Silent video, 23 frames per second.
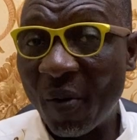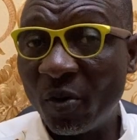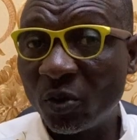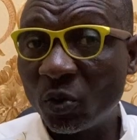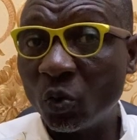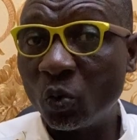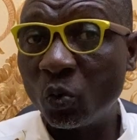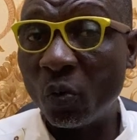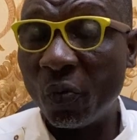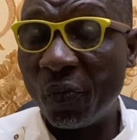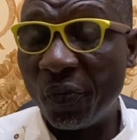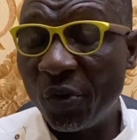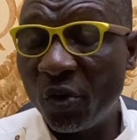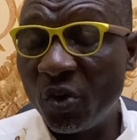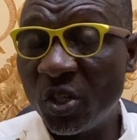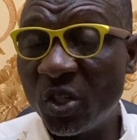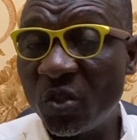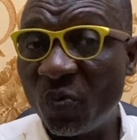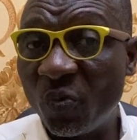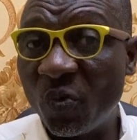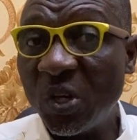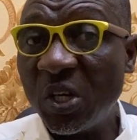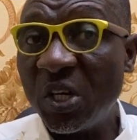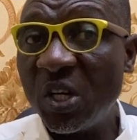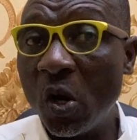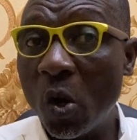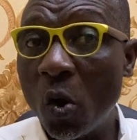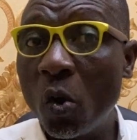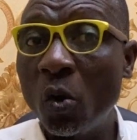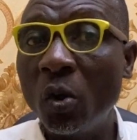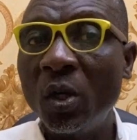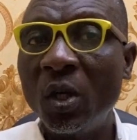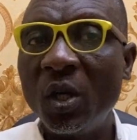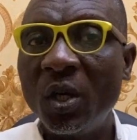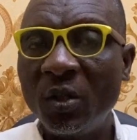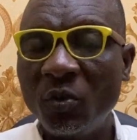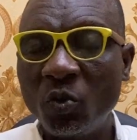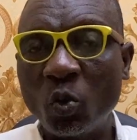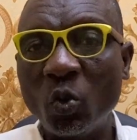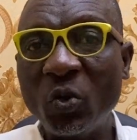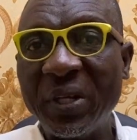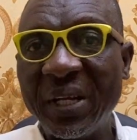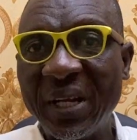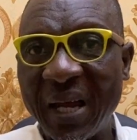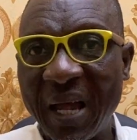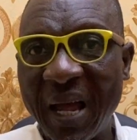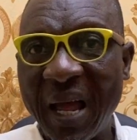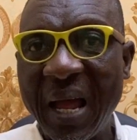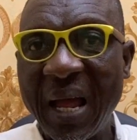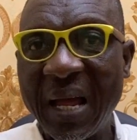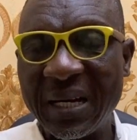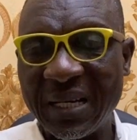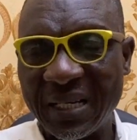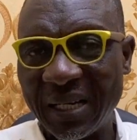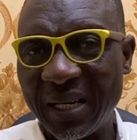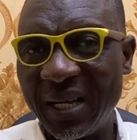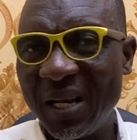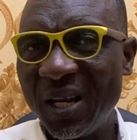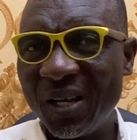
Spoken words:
you to view this video to the end.